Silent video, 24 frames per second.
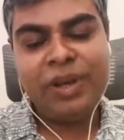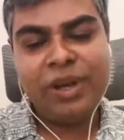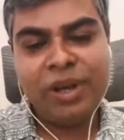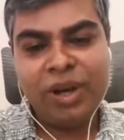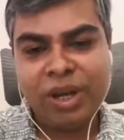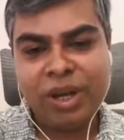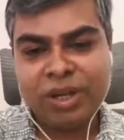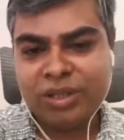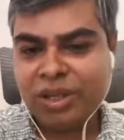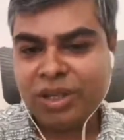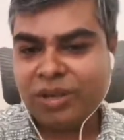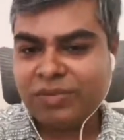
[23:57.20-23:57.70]

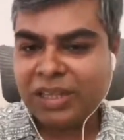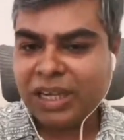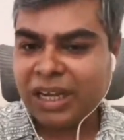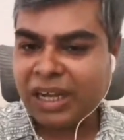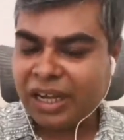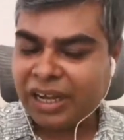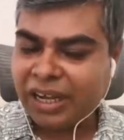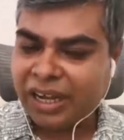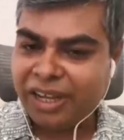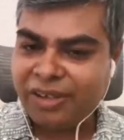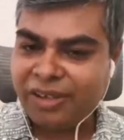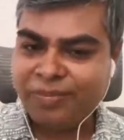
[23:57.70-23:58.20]
Because of the
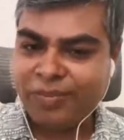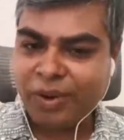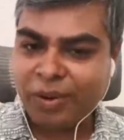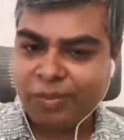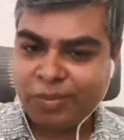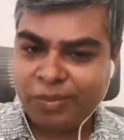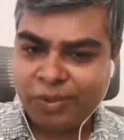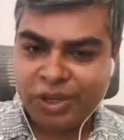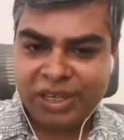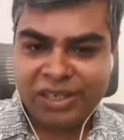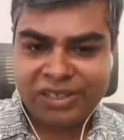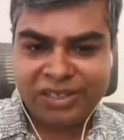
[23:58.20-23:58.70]
high
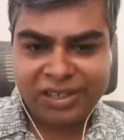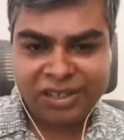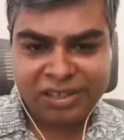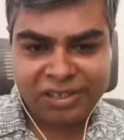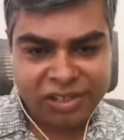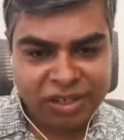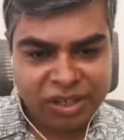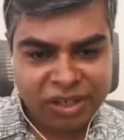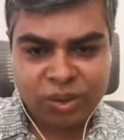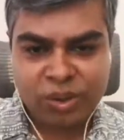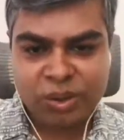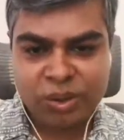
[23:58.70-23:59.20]
population
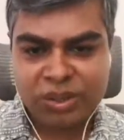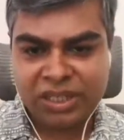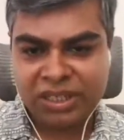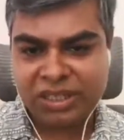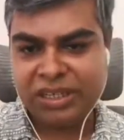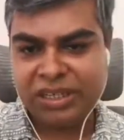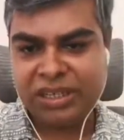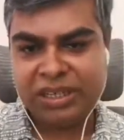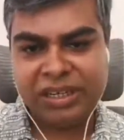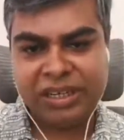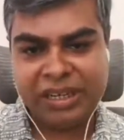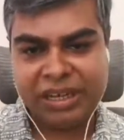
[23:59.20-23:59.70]
growth in
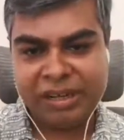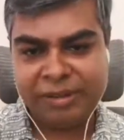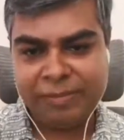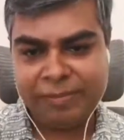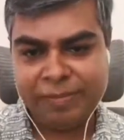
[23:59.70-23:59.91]
India,